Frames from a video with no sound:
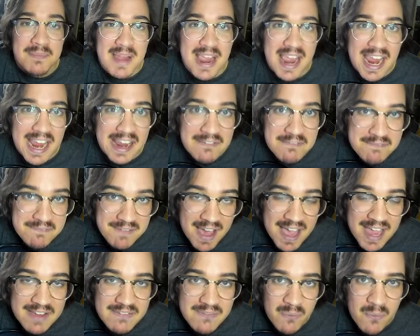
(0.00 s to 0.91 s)
a
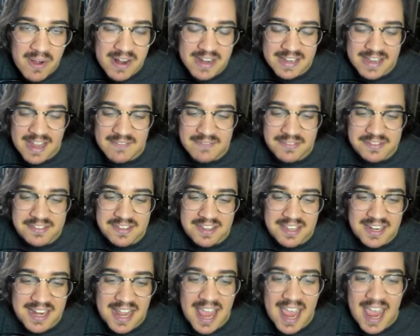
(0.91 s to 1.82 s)
5-1
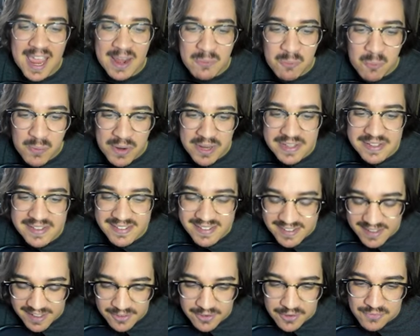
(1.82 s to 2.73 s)
deficit and win
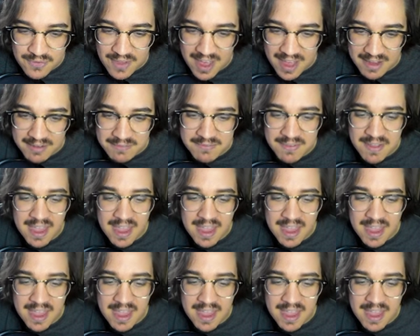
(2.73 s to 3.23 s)
6-5